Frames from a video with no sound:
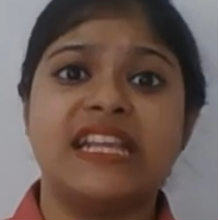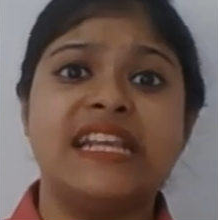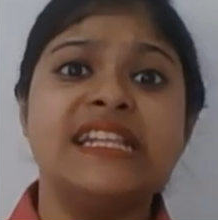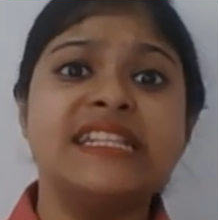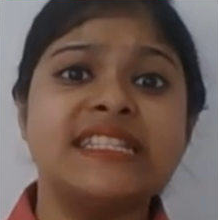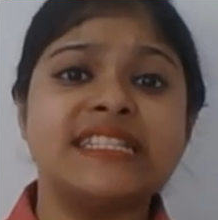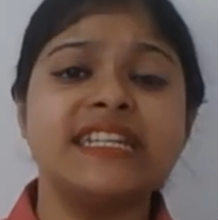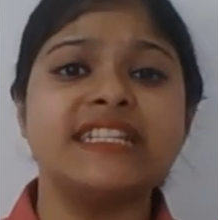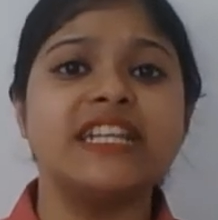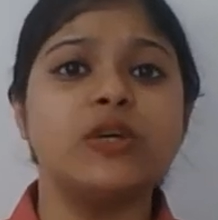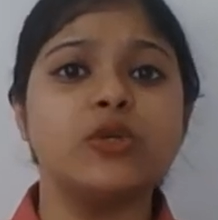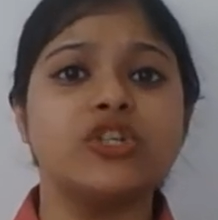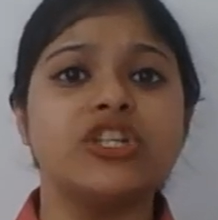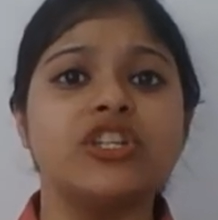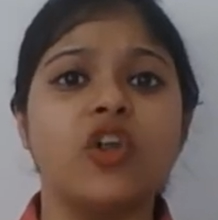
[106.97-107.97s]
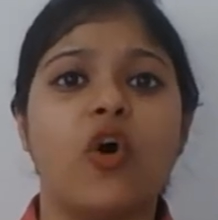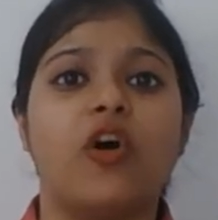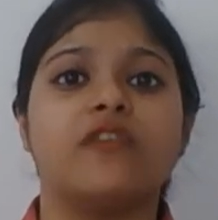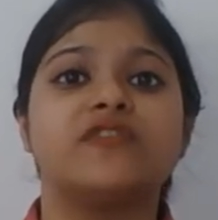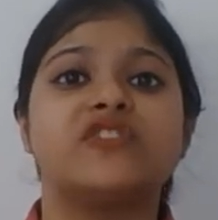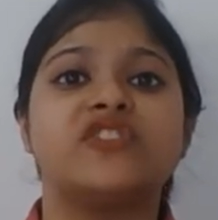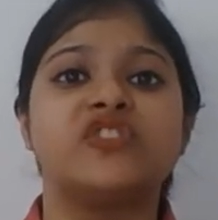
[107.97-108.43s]
institution
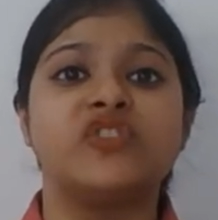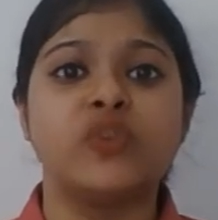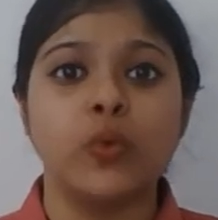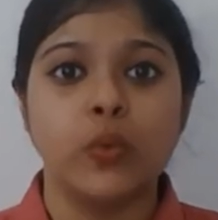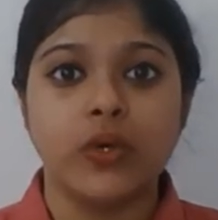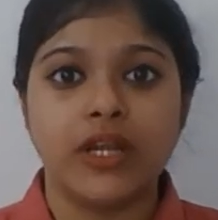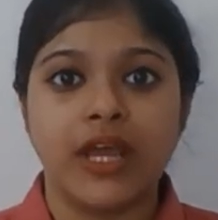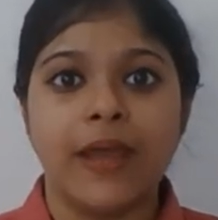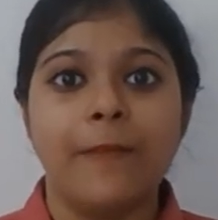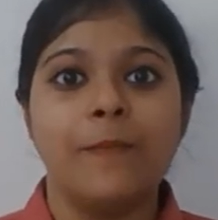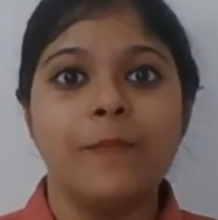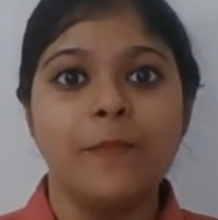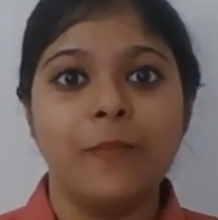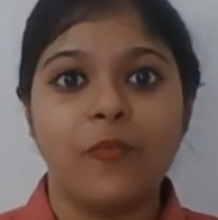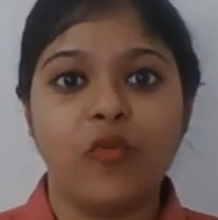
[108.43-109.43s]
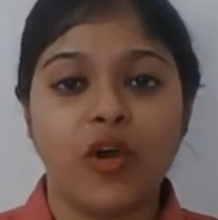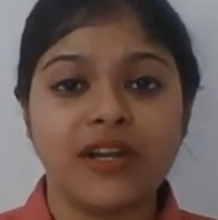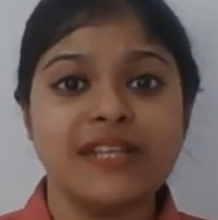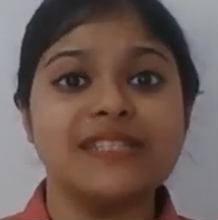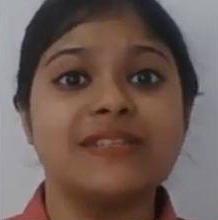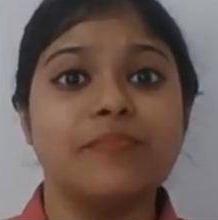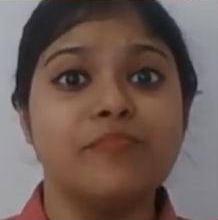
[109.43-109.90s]
of suit. What
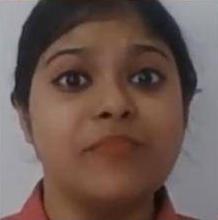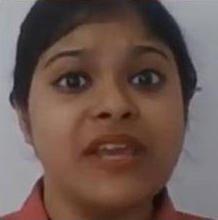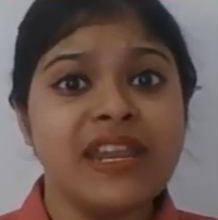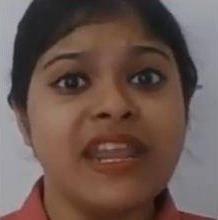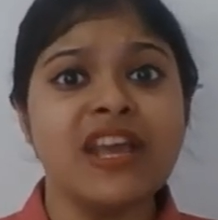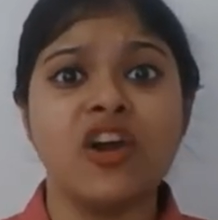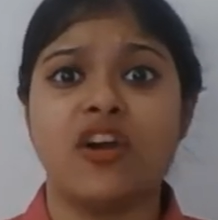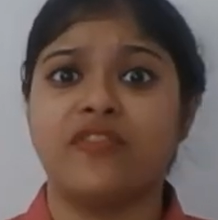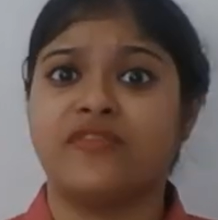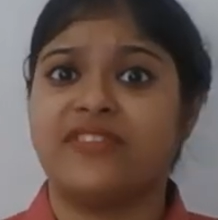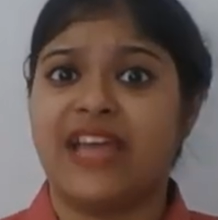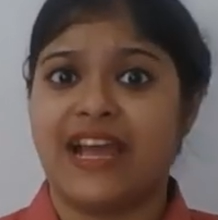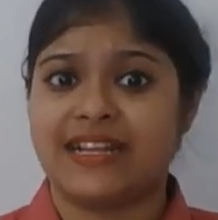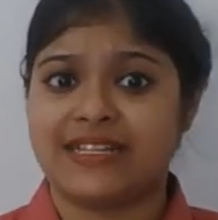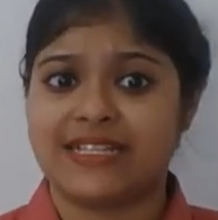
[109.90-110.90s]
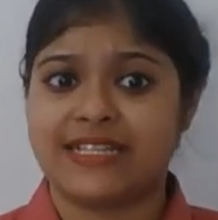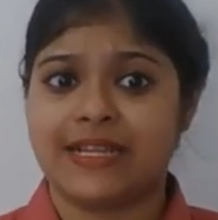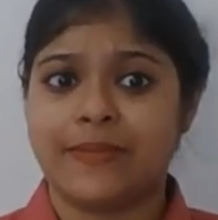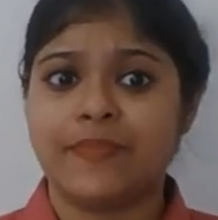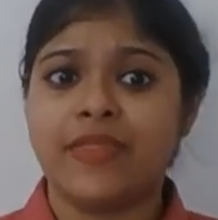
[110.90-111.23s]
is the meaning of that?